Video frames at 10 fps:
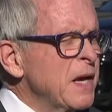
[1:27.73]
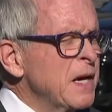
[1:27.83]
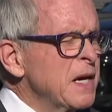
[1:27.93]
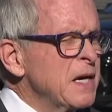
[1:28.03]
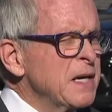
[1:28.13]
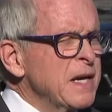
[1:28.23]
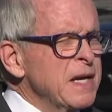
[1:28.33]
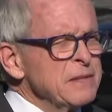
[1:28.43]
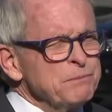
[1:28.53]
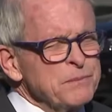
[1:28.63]
uh,
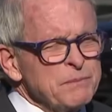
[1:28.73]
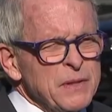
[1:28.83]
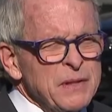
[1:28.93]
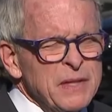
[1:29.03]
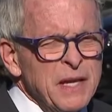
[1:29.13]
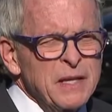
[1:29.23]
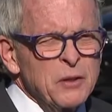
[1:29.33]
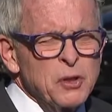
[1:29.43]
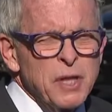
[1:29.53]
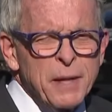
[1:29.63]
and it
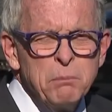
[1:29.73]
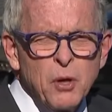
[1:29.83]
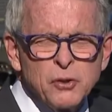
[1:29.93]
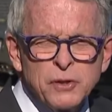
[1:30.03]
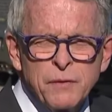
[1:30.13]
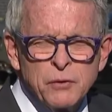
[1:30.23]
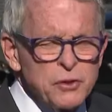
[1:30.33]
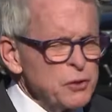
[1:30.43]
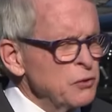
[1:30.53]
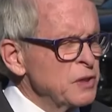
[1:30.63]
looks like most of those
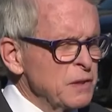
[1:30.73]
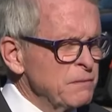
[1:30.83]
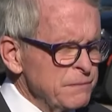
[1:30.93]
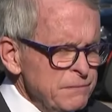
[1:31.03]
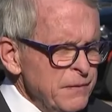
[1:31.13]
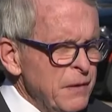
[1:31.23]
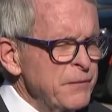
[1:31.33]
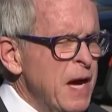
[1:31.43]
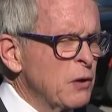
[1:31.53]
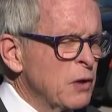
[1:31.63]
students have,
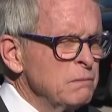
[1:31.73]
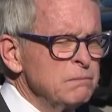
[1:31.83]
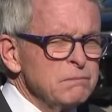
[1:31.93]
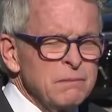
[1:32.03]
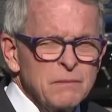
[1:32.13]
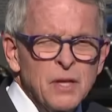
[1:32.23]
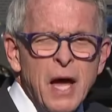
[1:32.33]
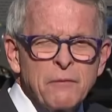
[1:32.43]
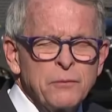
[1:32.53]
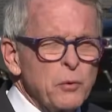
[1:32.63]
have now
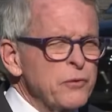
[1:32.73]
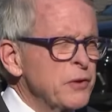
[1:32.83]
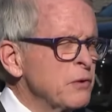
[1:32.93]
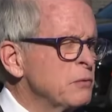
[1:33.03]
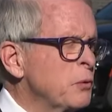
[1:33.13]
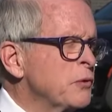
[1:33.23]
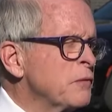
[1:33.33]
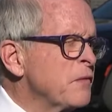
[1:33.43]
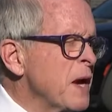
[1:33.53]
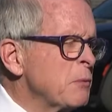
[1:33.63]
left with their with
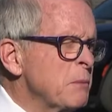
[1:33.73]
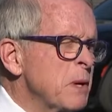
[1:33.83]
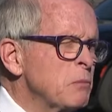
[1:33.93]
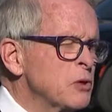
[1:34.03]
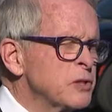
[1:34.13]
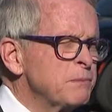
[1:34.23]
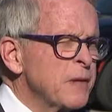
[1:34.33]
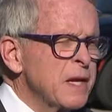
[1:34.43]
their family members.